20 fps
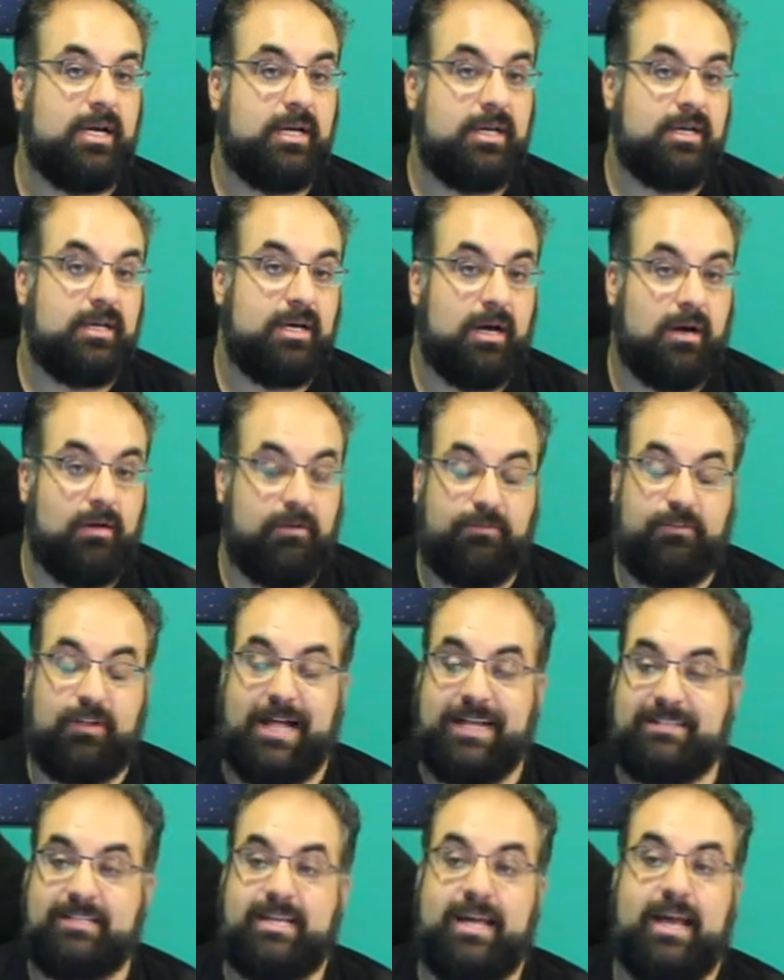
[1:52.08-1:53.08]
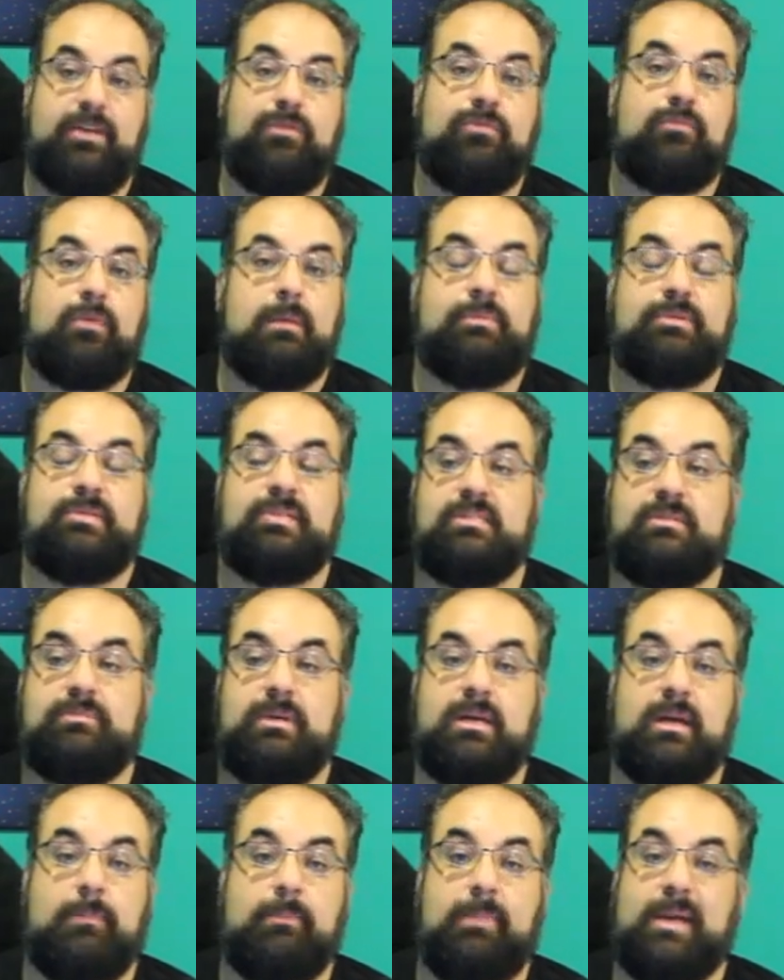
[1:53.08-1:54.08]
A flat 10 represents being a
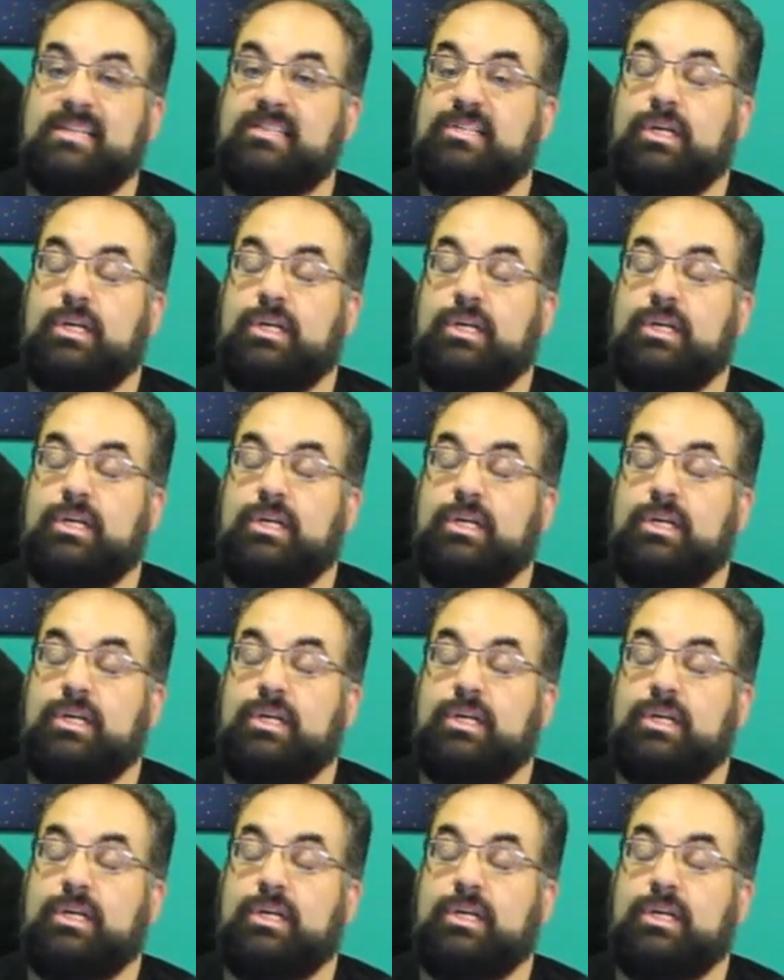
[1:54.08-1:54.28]
basic,